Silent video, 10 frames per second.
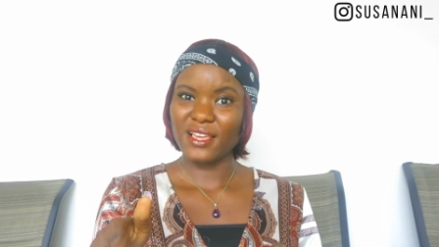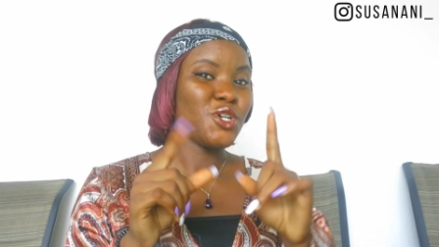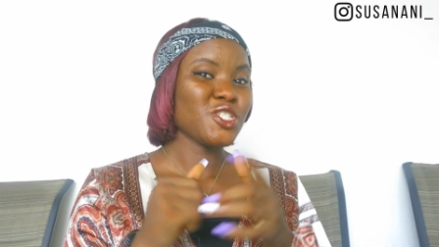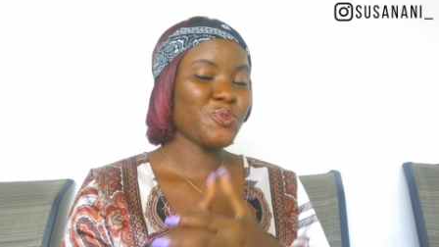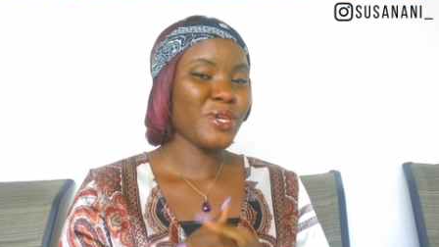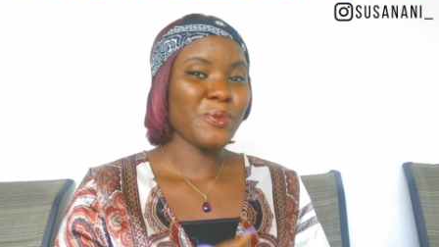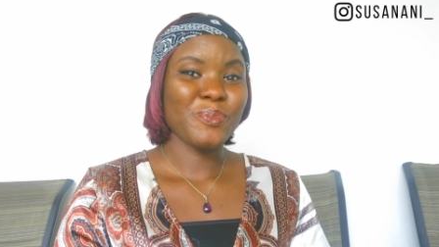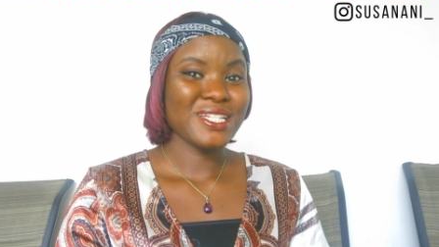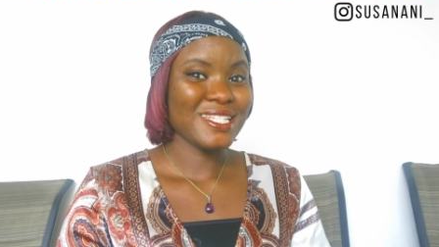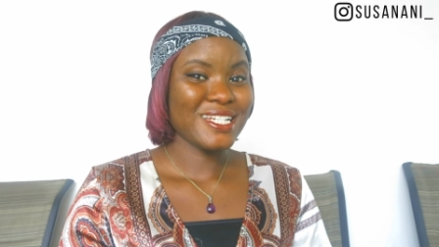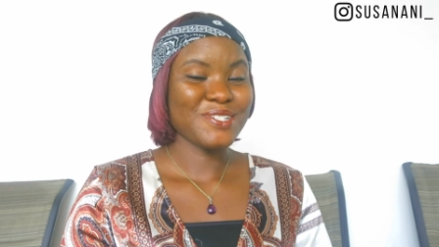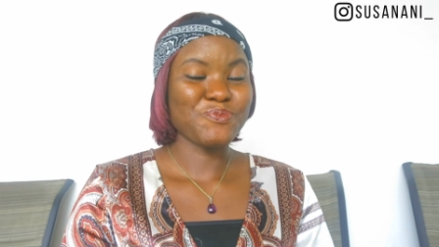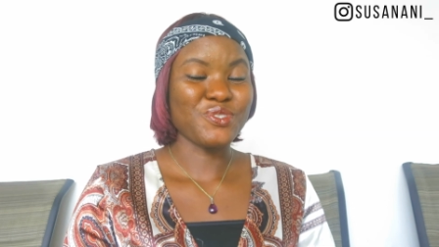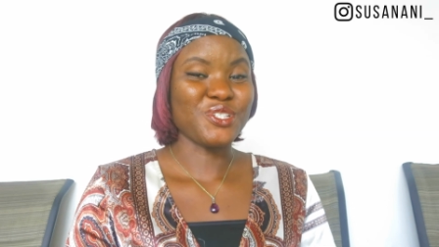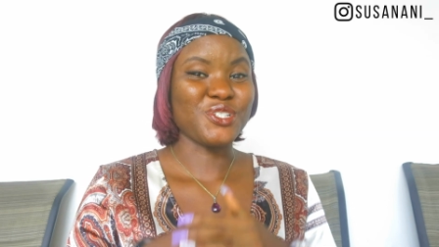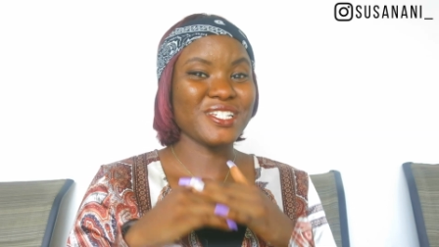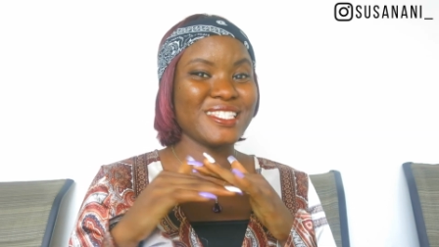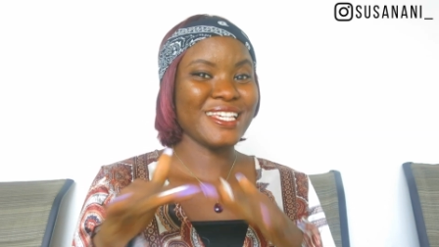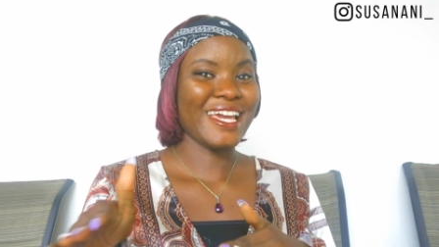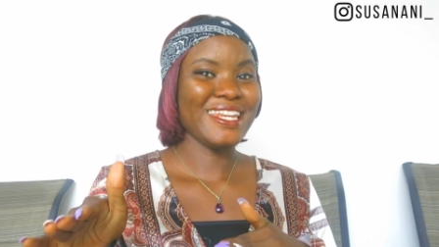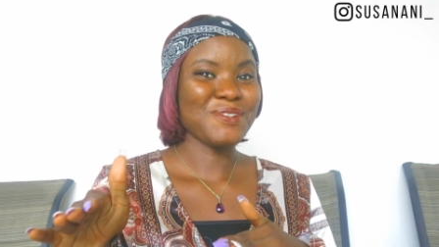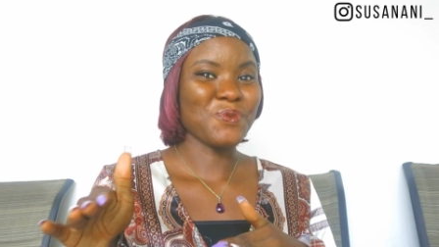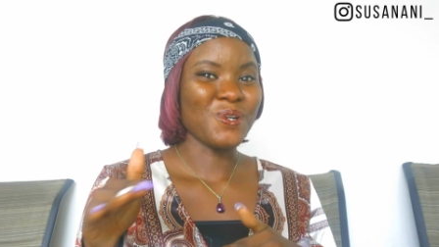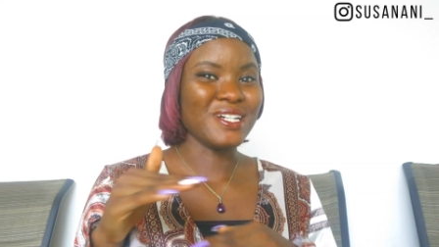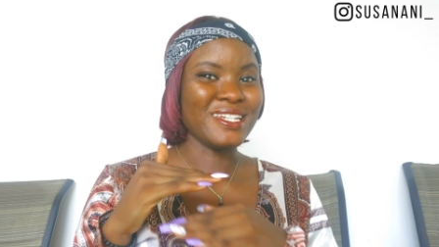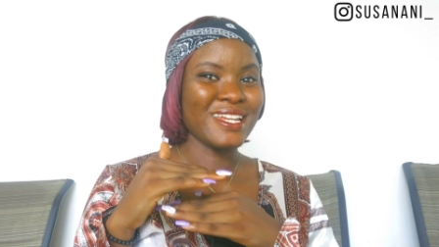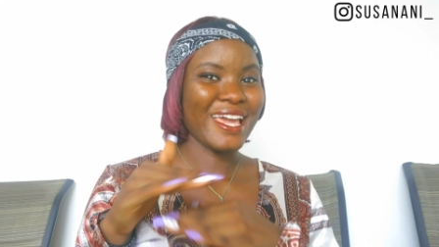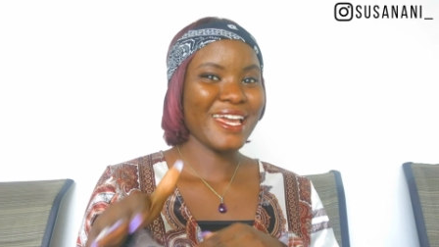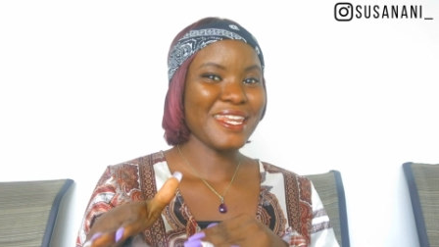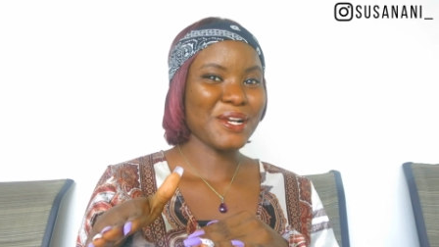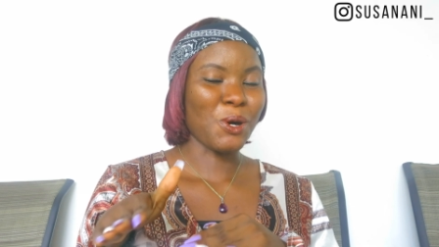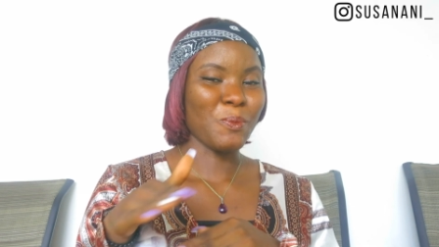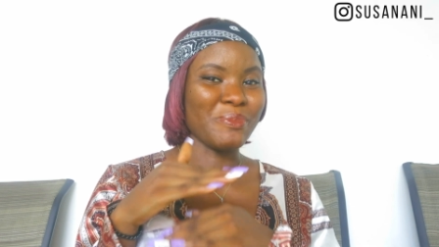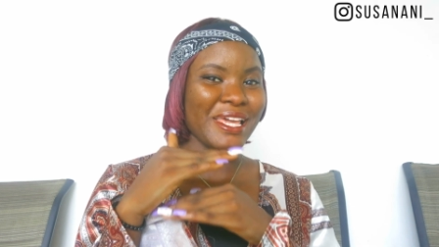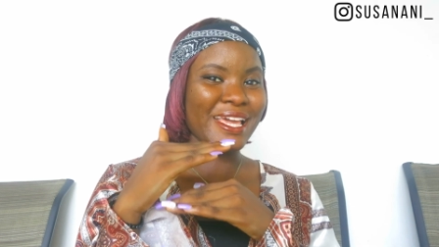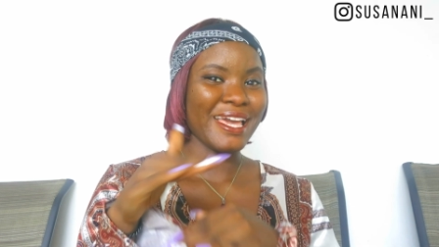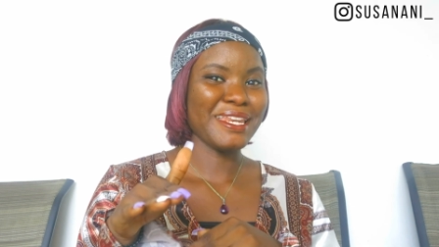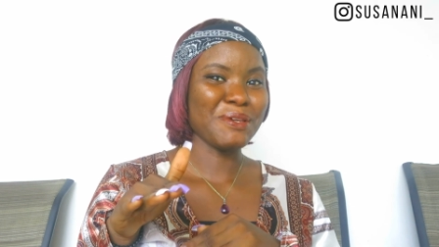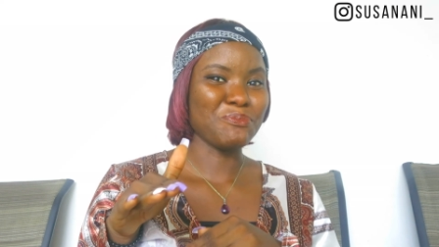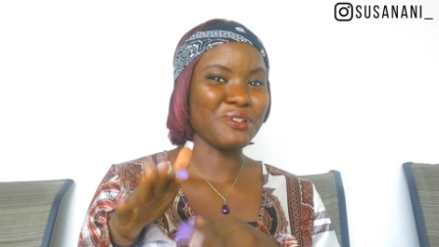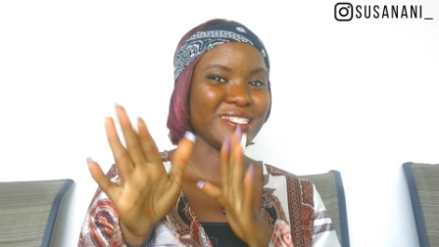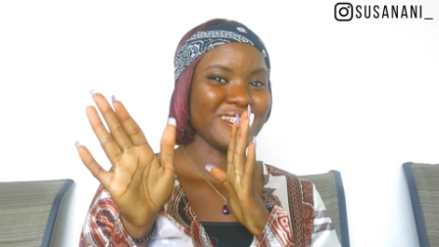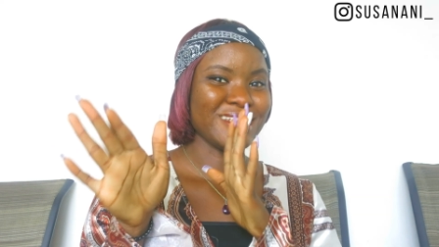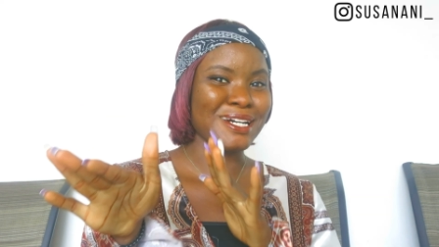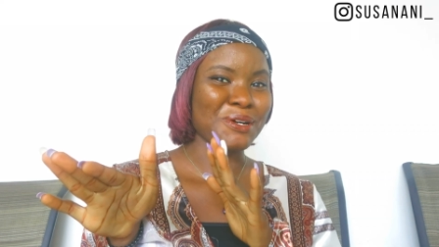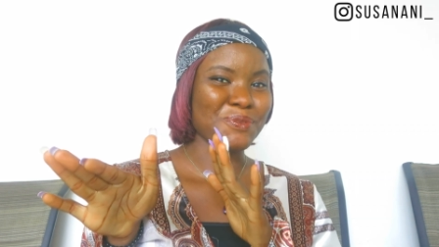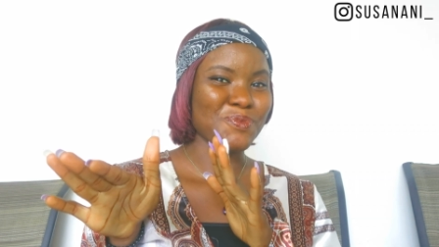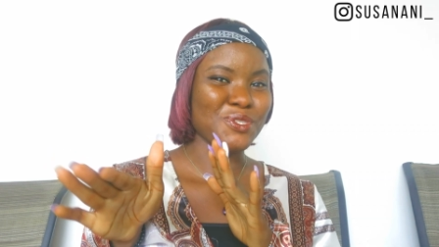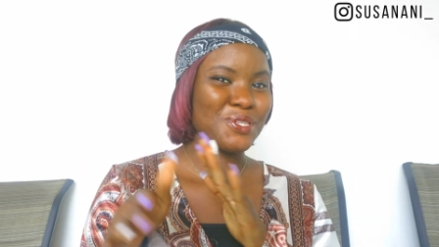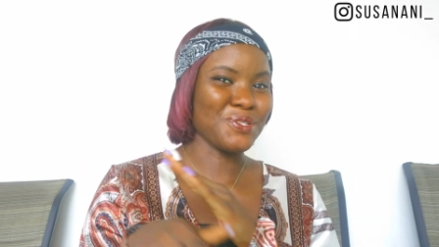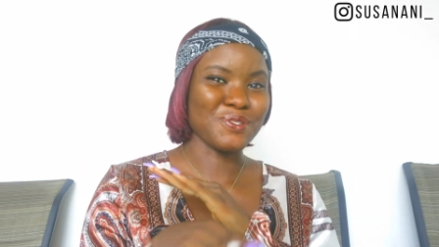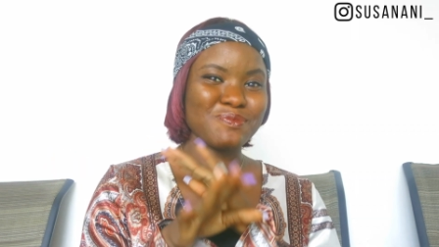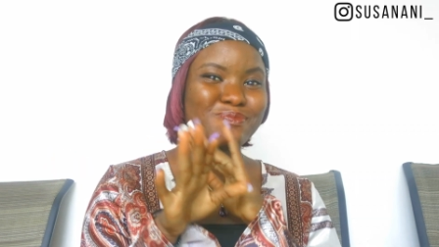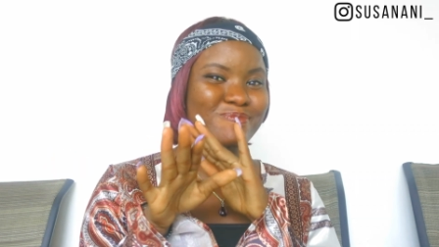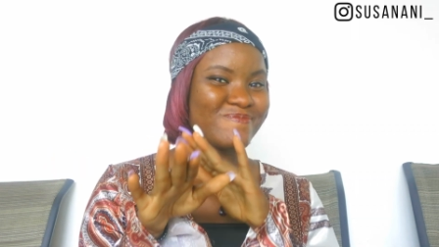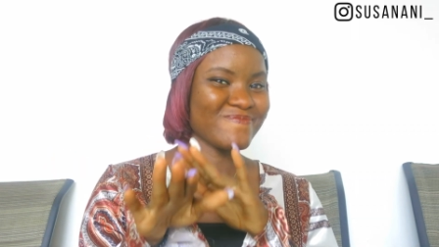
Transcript: don't be in partnership with just anyone any company anybody that comes to you